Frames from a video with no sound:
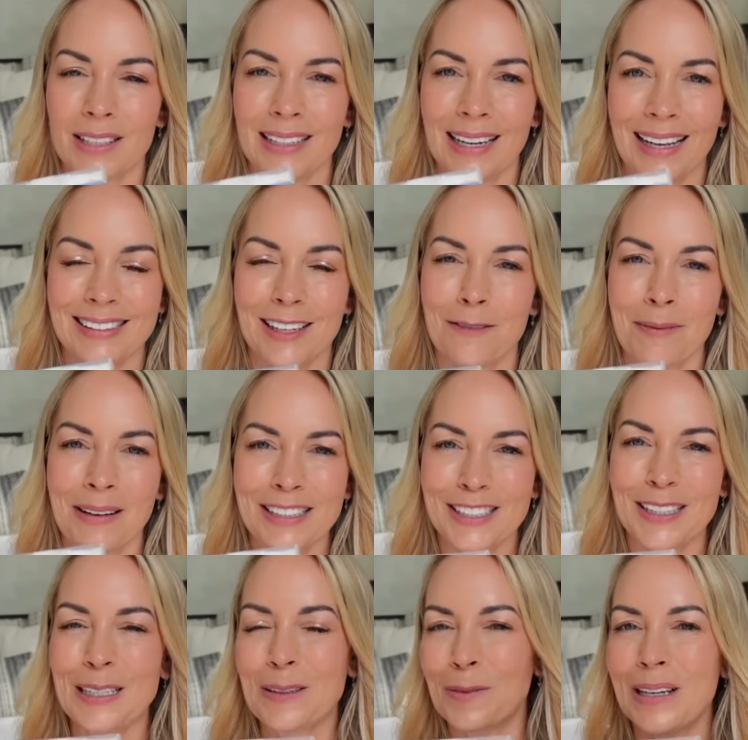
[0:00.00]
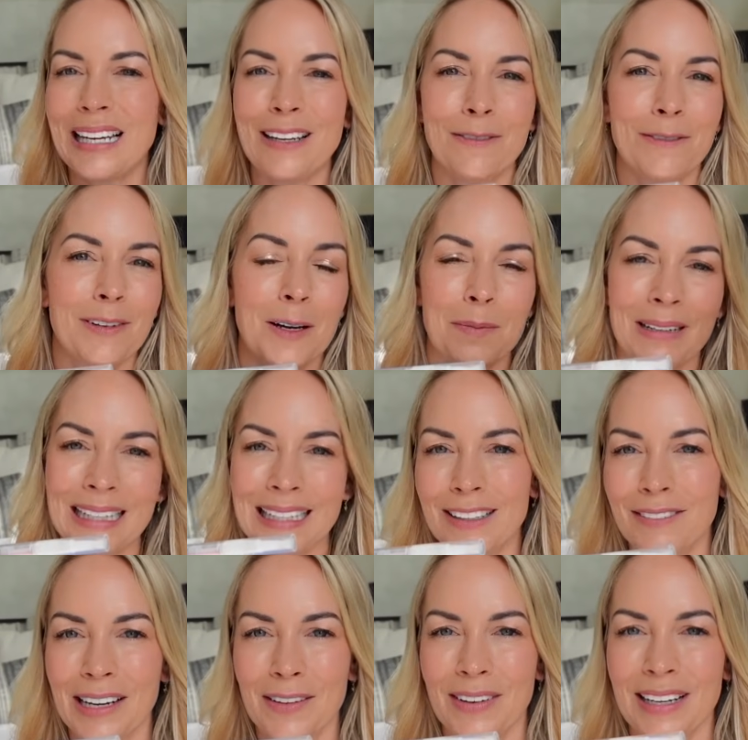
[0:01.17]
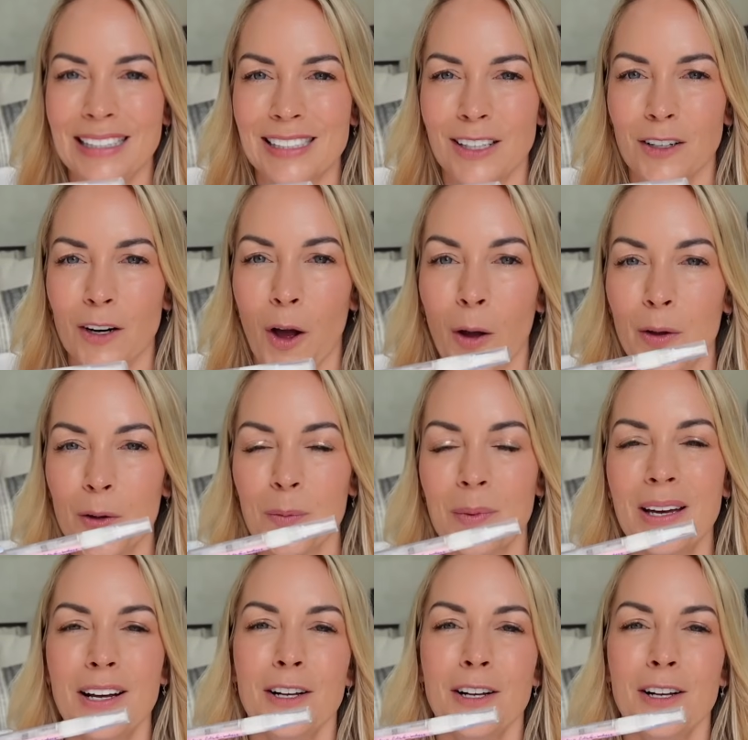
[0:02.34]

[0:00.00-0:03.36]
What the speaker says: And as I've mentioned, we've completely renovated our home,